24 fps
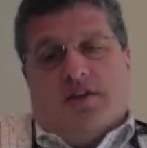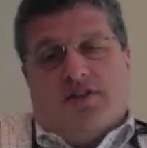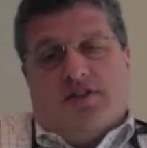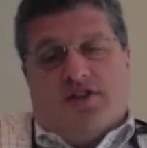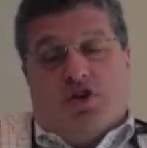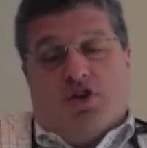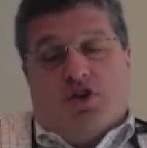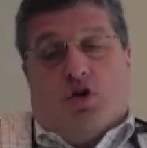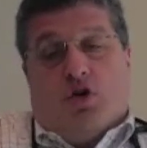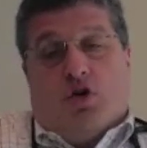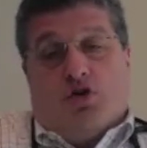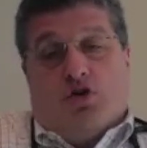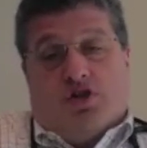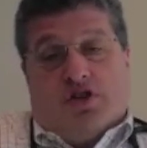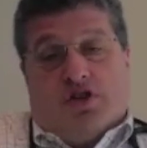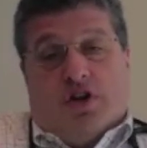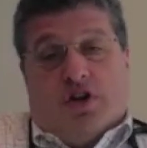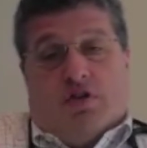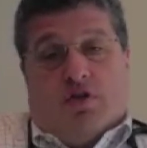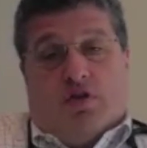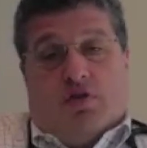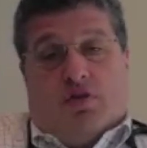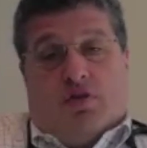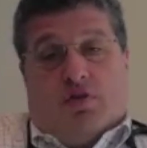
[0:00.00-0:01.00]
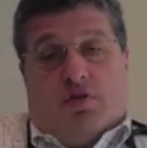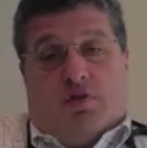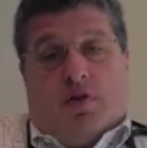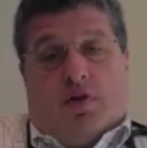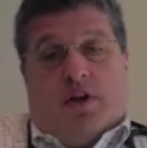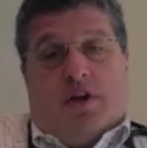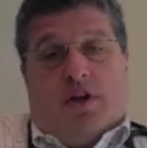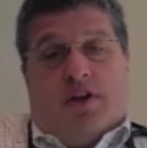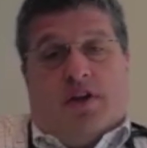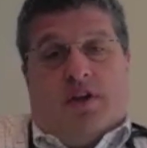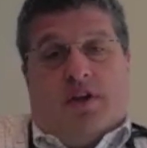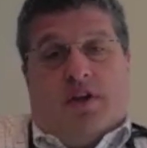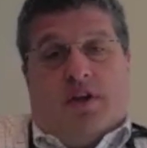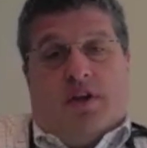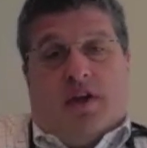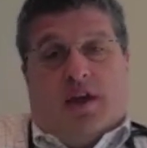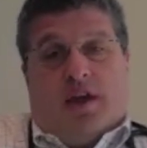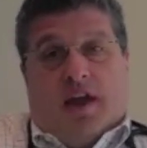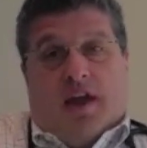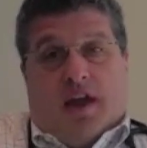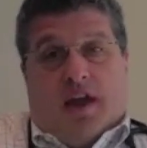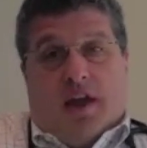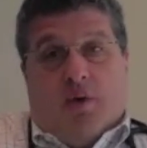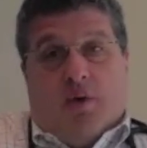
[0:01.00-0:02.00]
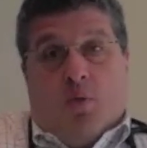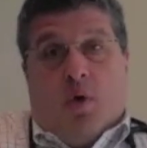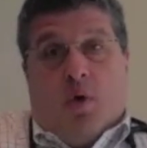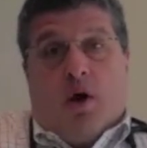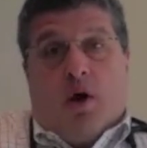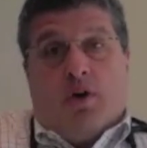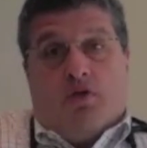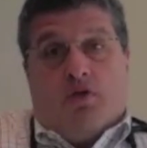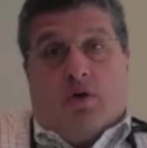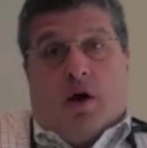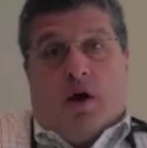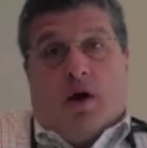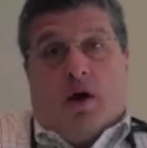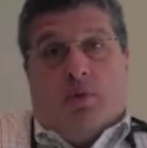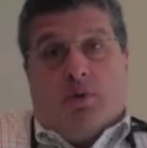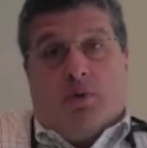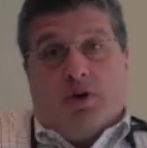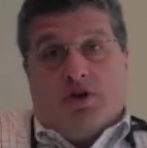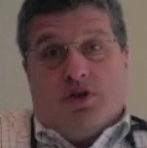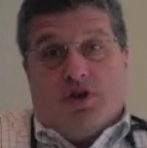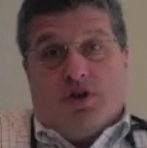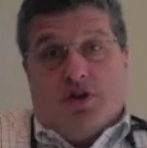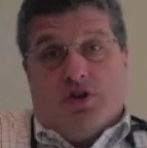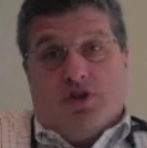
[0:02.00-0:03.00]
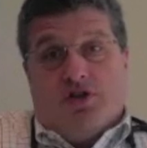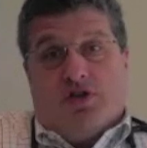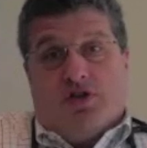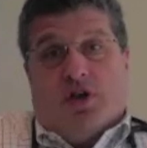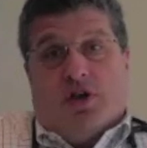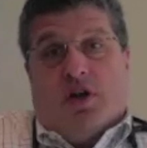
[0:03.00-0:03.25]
003A1 trial, which is